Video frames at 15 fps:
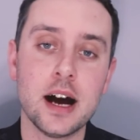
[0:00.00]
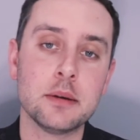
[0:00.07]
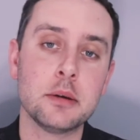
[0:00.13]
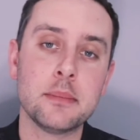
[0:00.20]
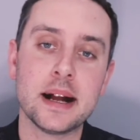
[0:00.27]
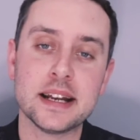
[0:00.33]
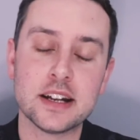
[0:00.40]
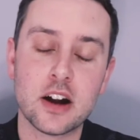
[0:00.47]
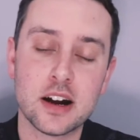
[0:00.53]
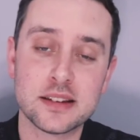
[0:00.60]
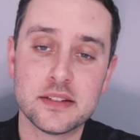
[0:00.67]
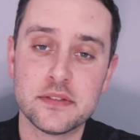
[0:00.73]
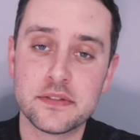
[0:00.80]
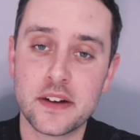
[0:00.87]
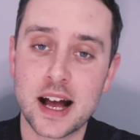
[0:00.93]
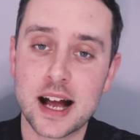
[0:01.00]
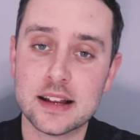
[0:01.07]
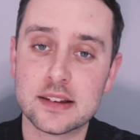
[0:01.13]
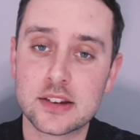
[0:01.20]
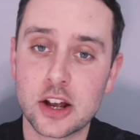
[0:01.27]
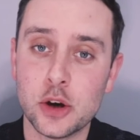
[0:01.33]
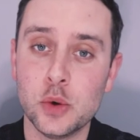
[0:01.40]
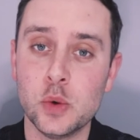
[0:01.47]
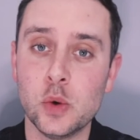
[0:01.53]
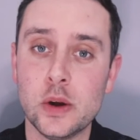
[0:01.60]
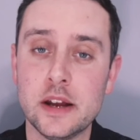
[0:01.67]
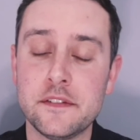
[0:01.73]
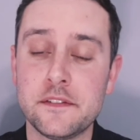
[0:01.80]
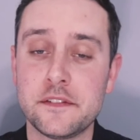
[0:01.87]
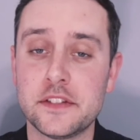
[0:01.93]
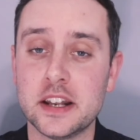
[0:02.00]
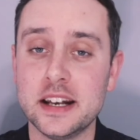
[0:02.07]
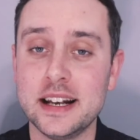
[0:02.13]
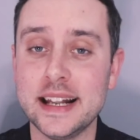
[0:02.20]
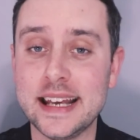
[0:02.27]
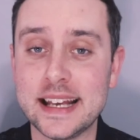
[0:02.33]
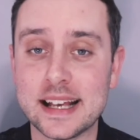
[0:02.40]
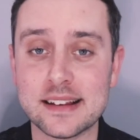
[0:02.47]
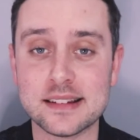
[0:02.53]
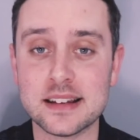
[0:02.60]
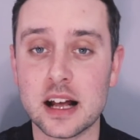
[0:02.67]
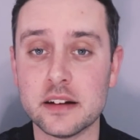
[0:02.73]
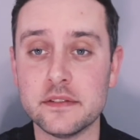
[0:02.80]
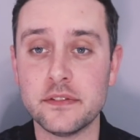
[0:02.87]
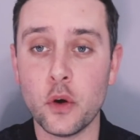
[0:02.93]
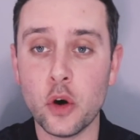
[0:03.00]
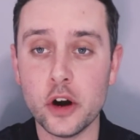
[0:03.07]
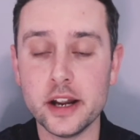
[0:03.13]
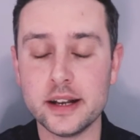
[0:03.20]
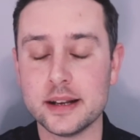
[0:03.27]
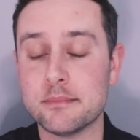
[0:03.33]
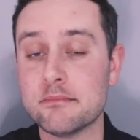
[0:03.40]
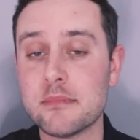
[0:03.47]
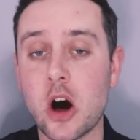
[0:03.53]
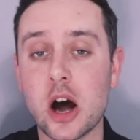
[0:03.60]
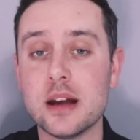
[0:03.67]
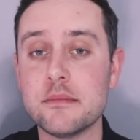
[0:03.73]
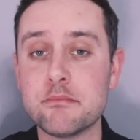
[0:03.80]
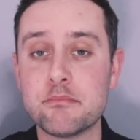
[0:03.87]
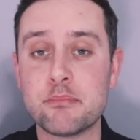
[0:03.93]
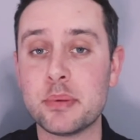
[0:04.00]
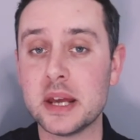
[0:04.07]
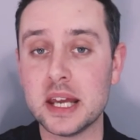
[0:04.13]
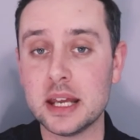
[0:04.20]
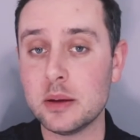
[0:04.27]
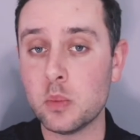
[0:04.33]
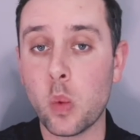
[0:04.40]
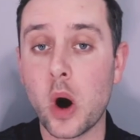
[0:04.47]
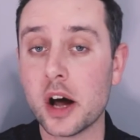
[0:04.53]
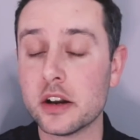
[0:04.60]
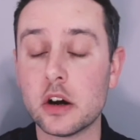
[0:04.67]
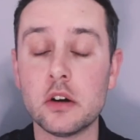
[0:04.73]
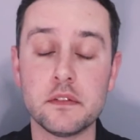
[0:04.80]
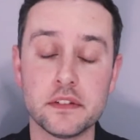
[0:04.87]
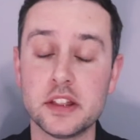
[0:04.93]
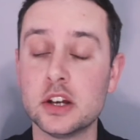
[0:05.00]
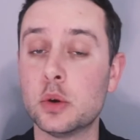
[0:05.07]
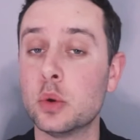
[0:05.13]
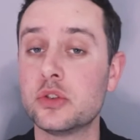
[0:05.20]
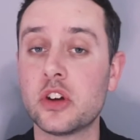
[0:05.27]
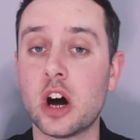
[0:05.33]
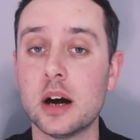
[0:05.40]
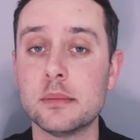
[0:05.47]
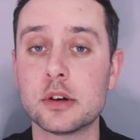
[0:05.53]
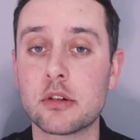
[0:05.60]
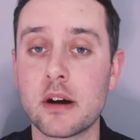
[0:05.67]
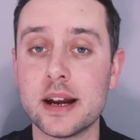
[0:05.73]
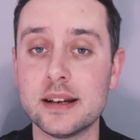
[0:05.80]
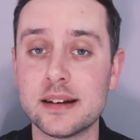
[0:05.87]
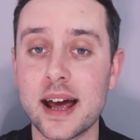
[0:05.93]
I'm a Man United fan, so if the league is null and void, it might be one of the all-time great